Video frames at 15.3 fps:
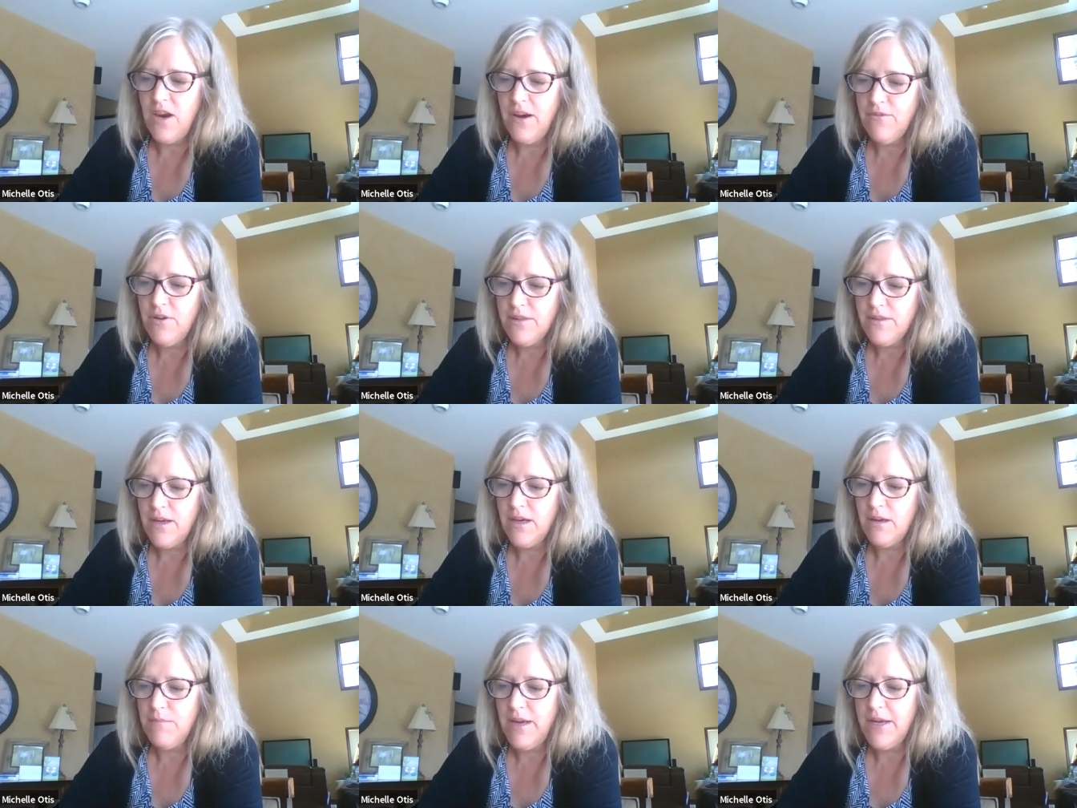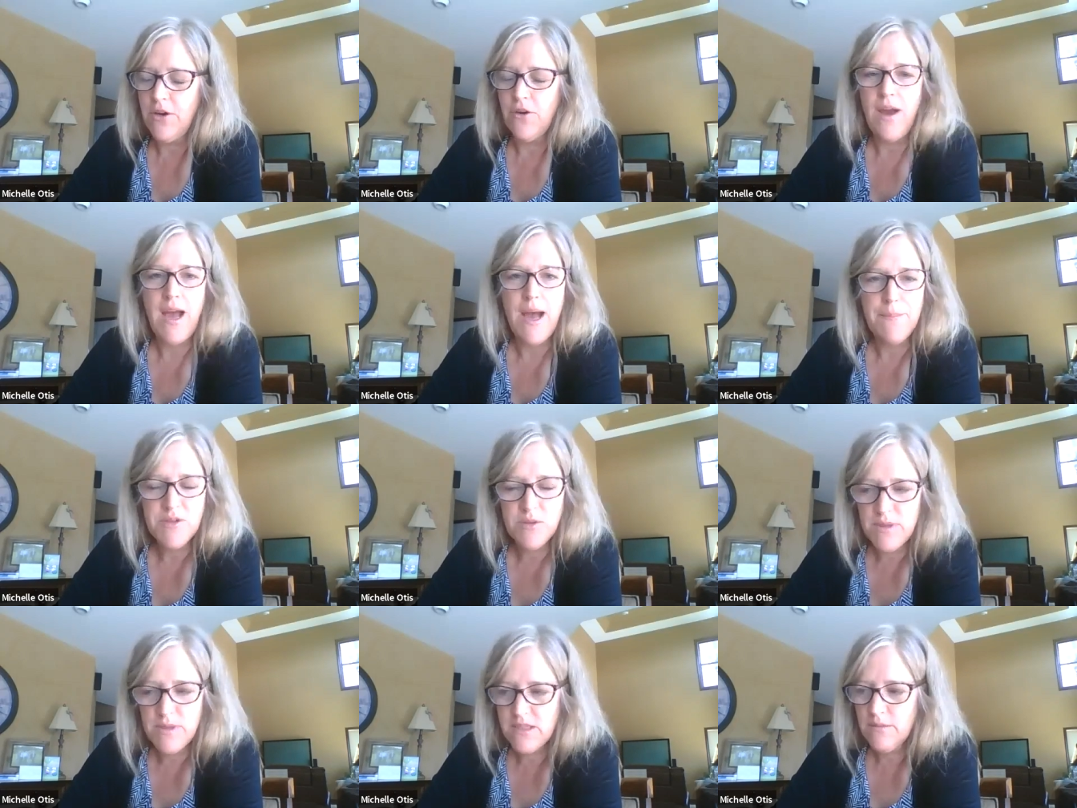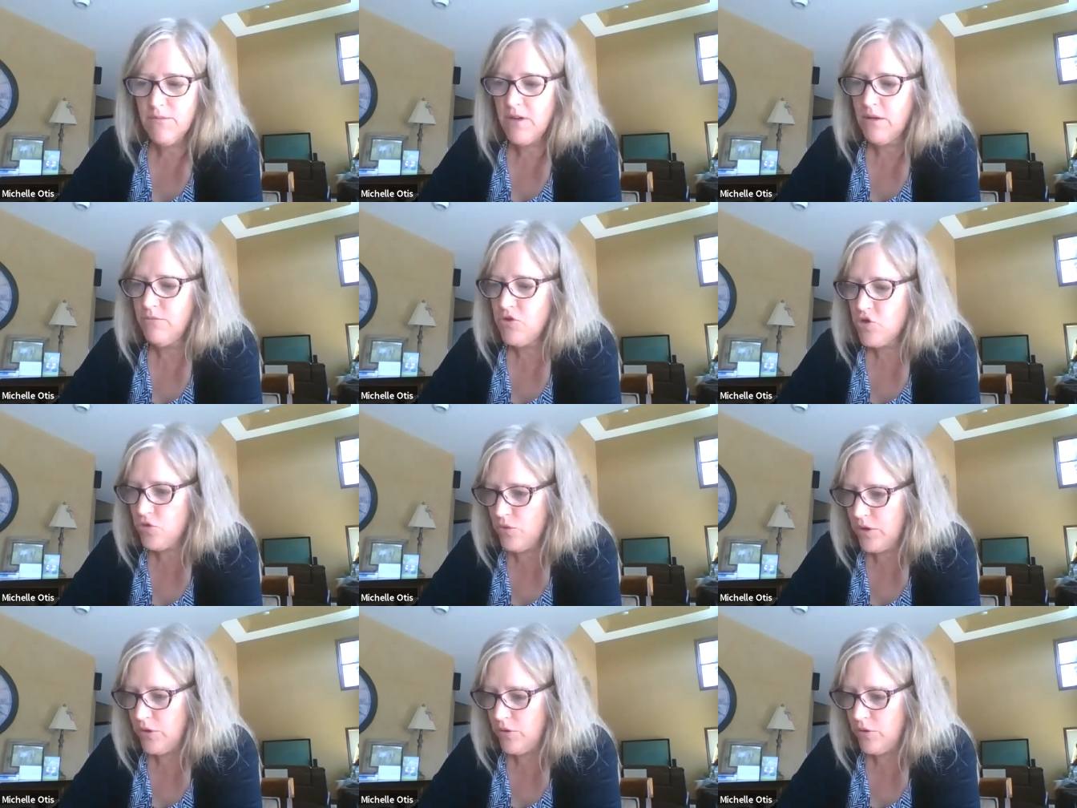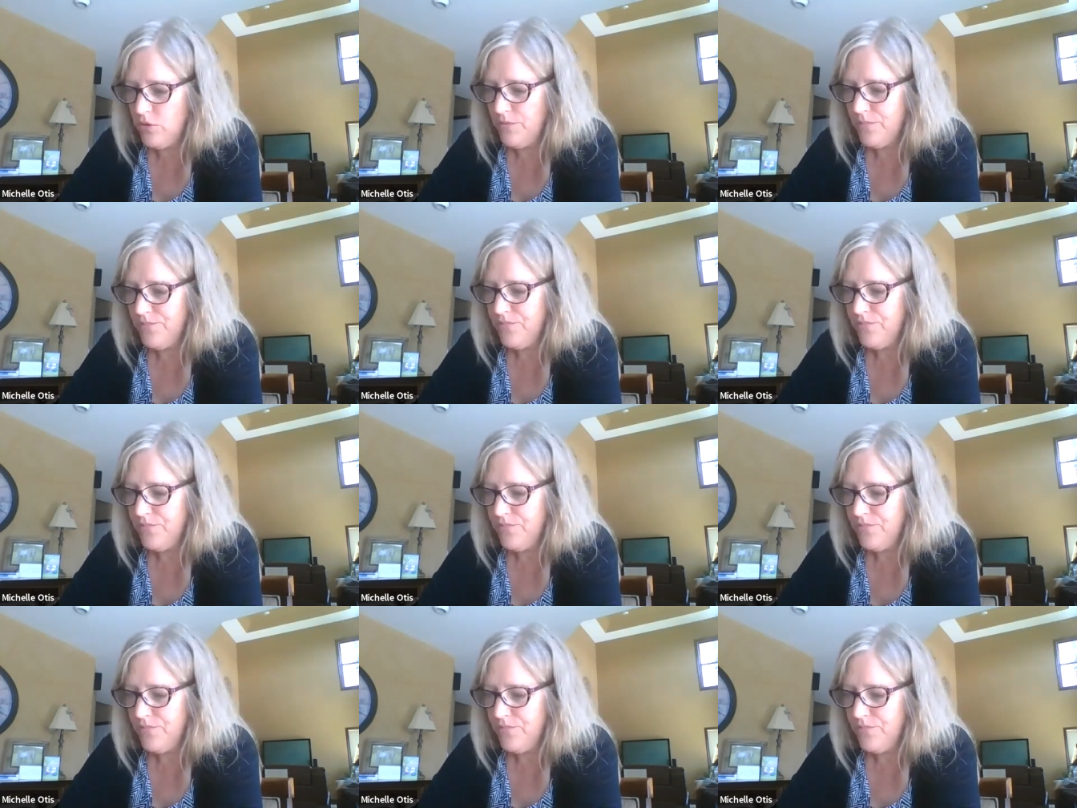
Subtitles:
everything and make your optimism come true.